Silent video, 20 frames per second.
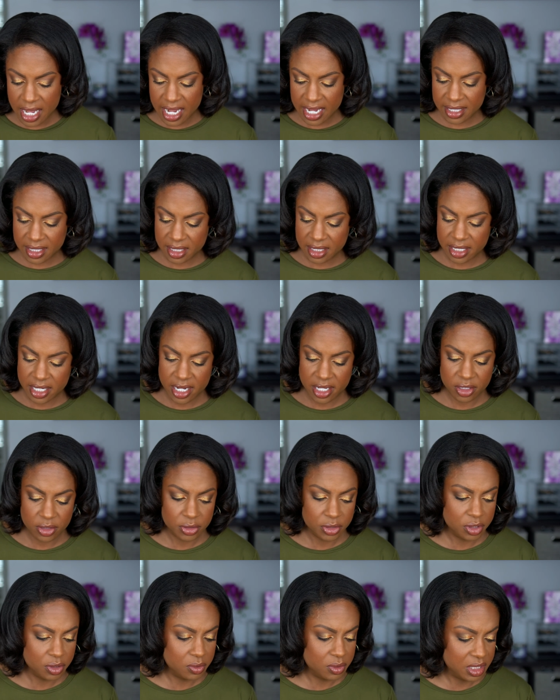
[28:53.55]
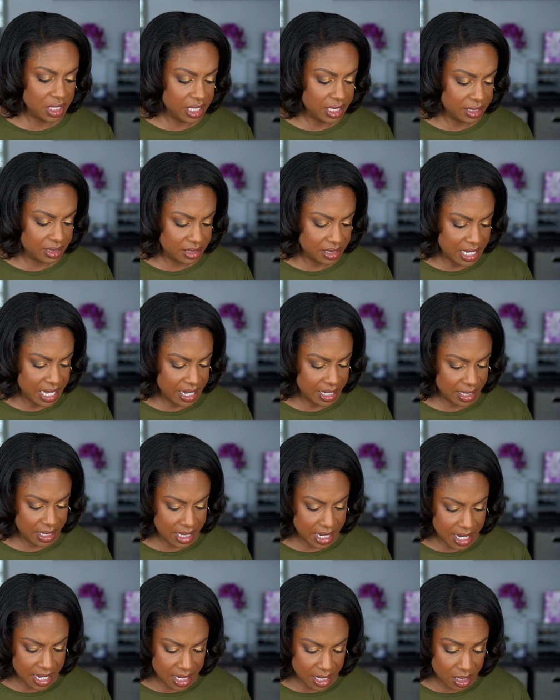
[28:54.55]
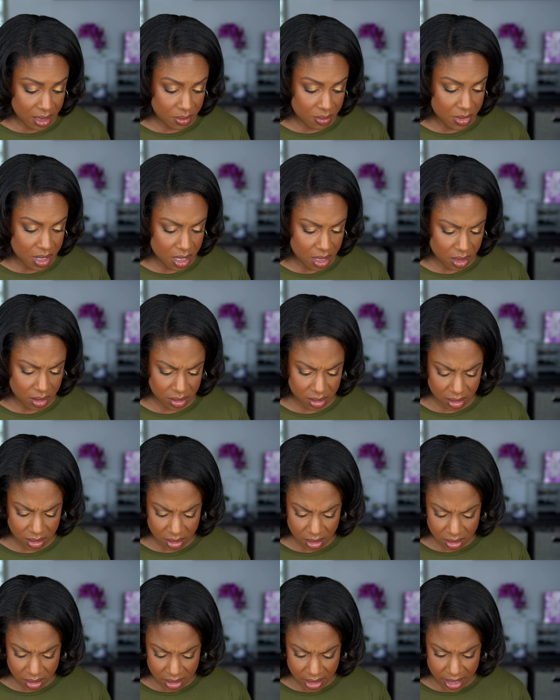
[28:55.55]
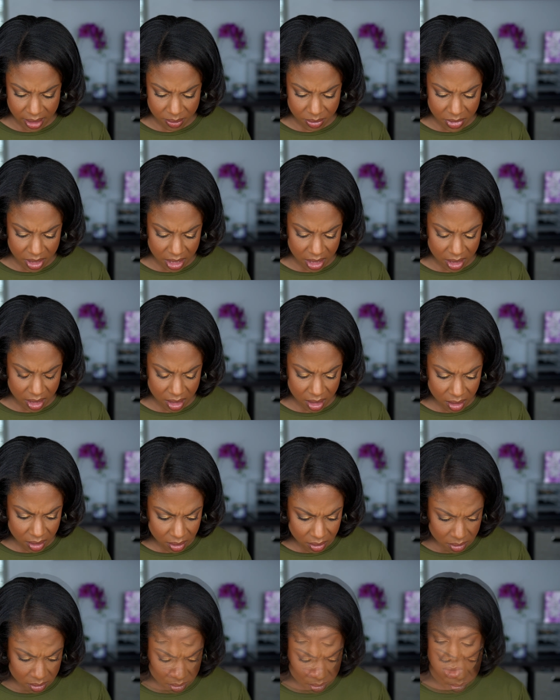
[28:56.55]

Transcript: And then the other two things that came, is this the same thing?